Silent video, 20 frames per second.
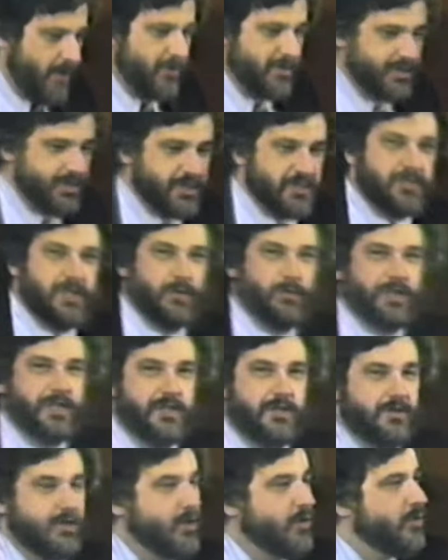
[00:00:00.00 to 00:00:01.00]
it would just, it
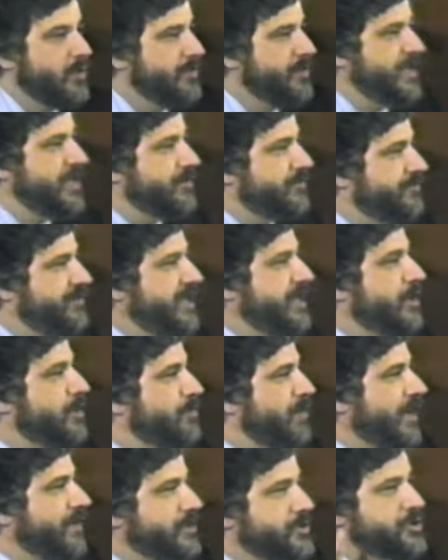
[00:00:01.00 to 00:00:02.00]
would, you know, would be
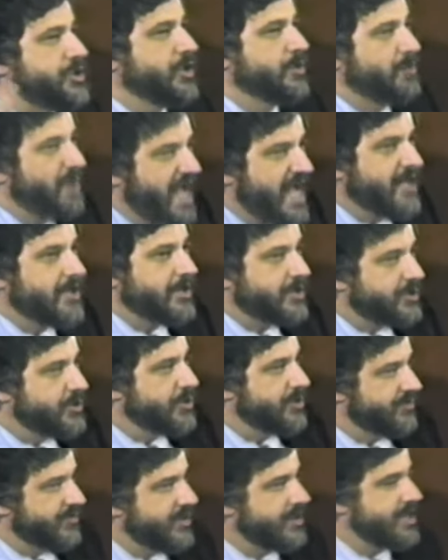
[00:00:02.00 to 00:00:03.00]
defeated by the sheer
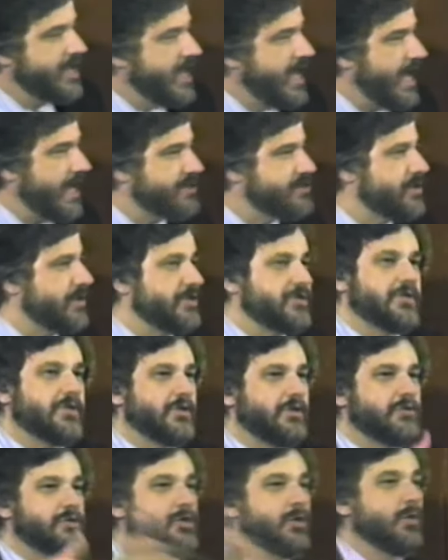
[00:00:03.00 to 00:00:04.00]
magnitude of the task. And to
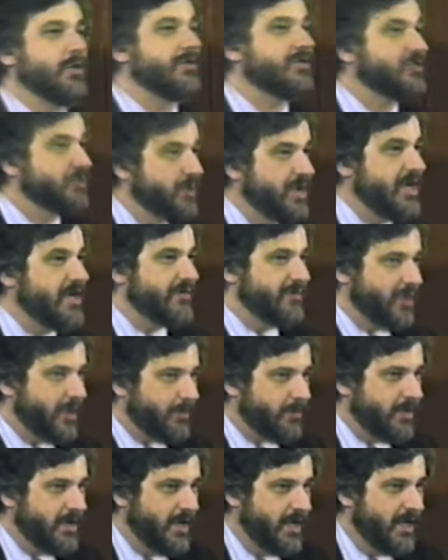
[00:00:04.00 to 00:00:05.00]
do two or three of
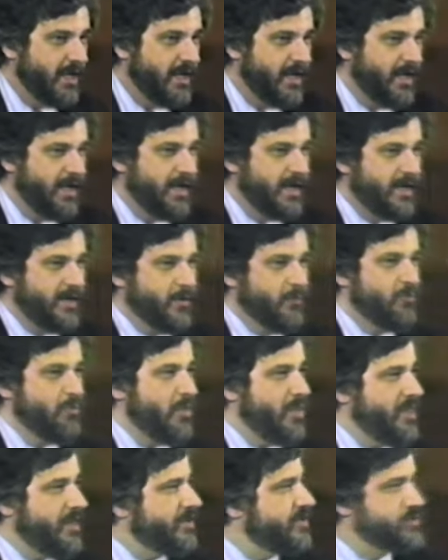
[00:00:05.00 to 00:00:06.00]
them,
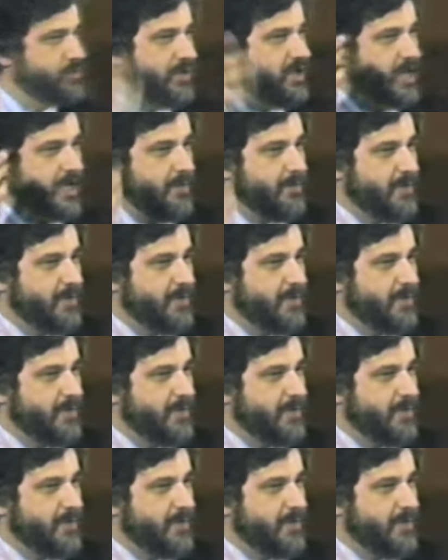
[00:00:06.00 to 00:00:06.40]
is really